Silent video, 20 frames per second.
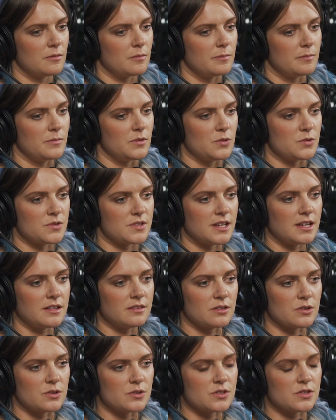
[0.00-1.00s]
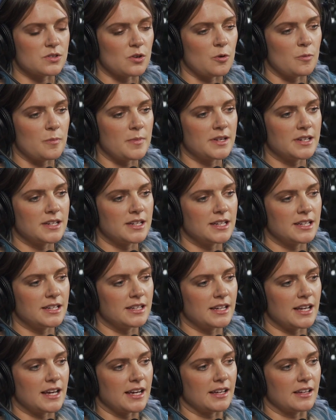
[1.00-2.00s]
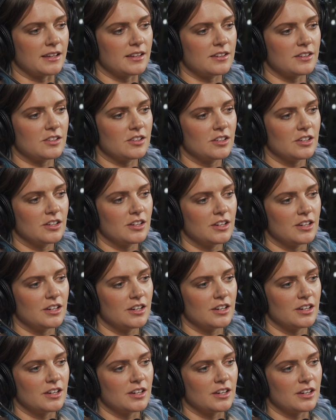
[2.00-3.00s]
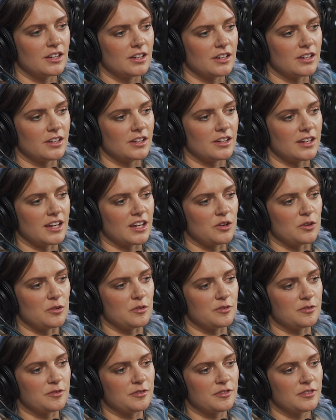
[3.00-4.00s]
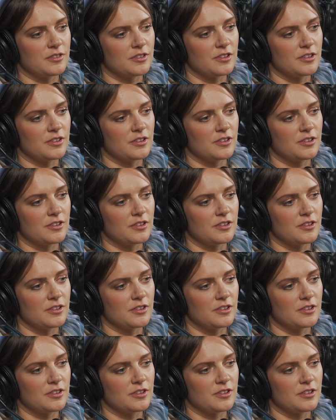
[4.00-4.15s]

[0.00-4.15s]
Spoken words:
music. There's so many like kind of